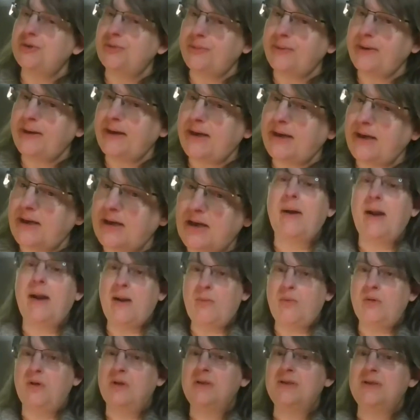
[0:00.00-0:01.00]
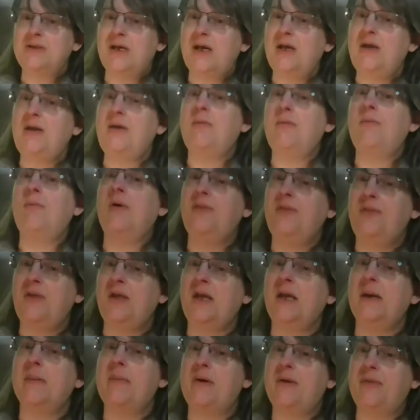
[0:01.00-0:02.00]
to read. But I will tell you one
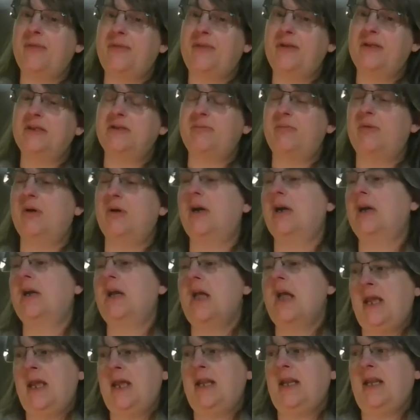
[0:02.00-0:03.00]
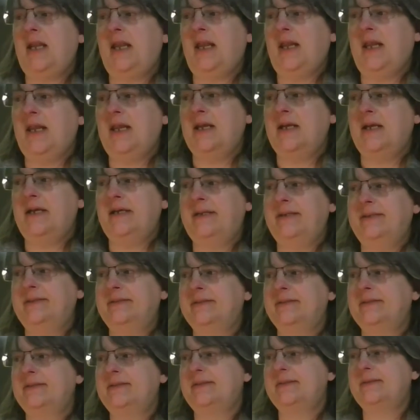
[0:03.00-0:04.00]
thing about this book it
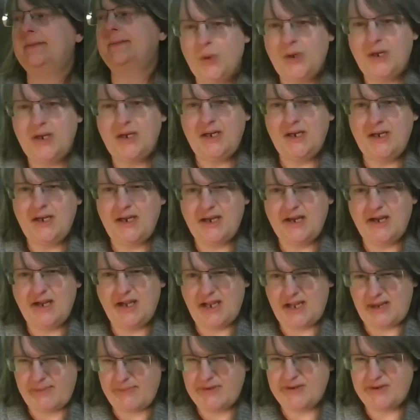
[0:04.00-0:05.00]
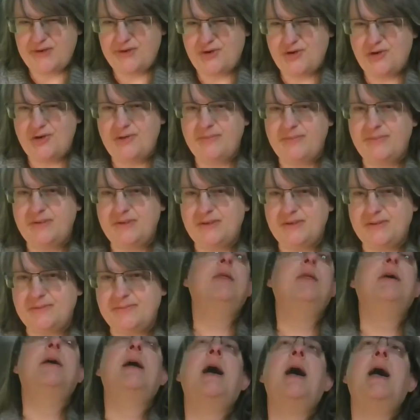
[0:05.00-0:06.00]
is written in layman terms.
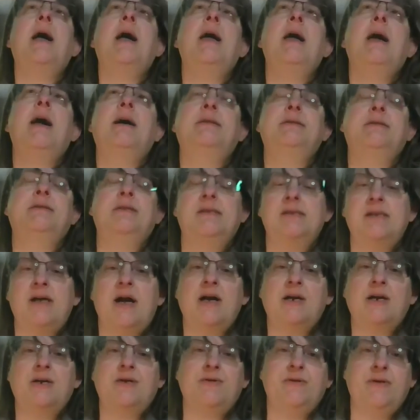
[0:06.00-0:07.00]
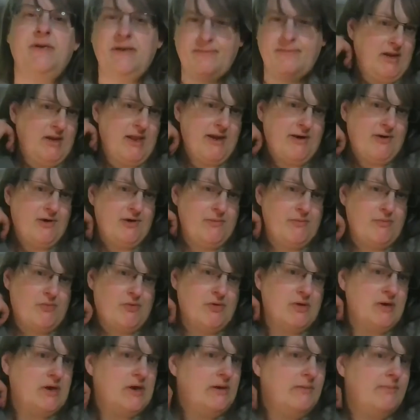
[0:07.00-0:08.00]
The guy has a doctorate, Leonard
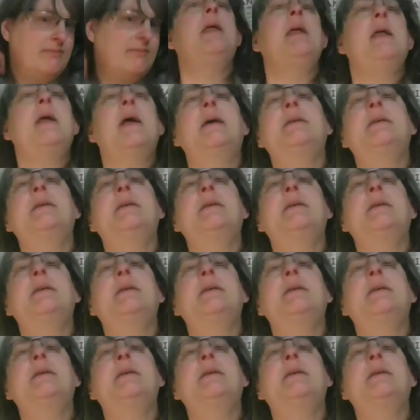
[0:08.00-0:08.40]
Moore. He